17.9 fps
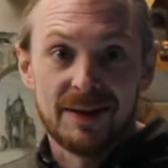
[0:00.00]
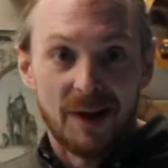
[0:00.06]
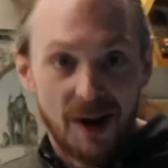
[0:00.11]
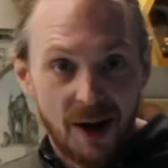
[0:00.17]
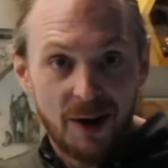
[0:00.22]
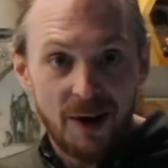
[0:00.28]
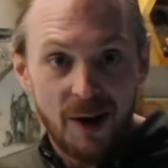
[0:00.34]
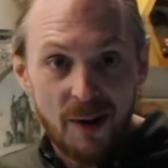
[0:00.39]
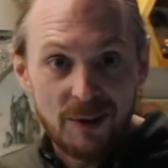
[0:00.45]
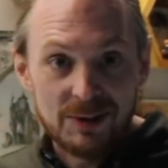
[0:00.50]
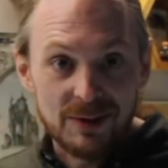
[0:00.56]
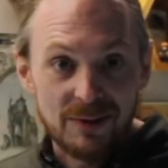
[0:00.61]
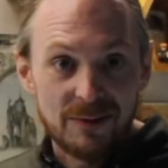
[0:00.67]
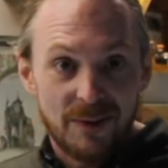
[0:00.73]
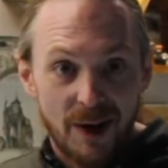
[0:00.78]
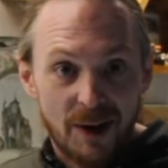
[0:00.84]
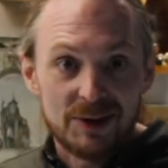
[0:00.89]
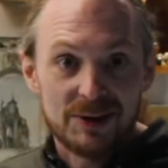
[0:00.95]
are also
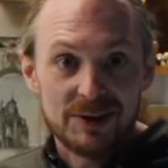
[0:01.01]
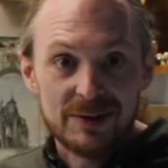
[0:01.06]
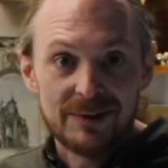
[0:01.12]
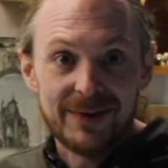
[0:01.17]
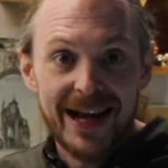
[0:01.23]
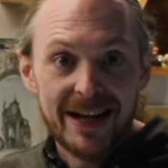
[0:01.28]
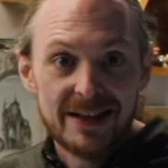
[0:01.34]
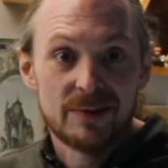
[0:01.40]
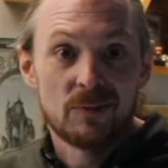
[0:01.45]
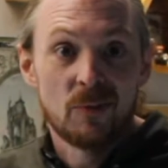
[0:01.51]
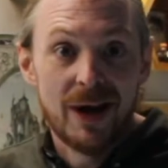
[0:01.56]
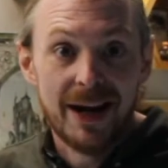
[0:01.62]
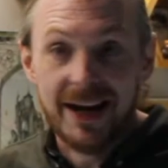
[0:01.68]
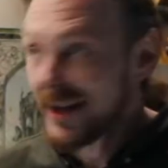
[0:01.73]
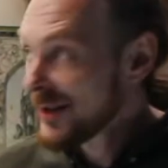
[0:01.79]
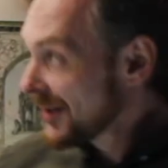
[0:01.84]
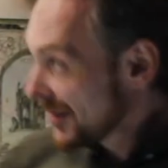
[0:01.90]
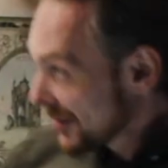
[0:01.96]
functions of x and
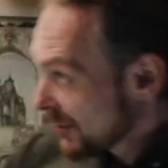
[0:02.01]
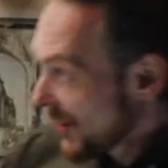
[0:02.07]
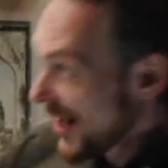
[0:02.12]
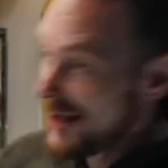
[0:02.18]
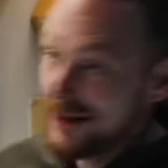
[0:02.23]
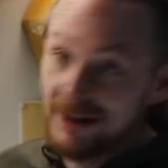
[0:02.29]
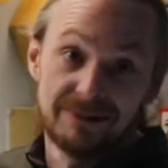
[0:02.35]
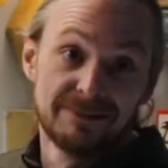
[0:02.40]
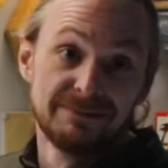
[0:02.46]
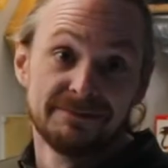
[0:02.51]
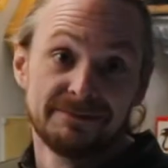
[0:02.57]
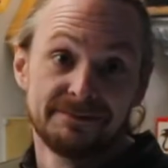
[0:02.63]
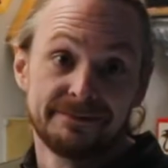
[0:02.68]
y as well.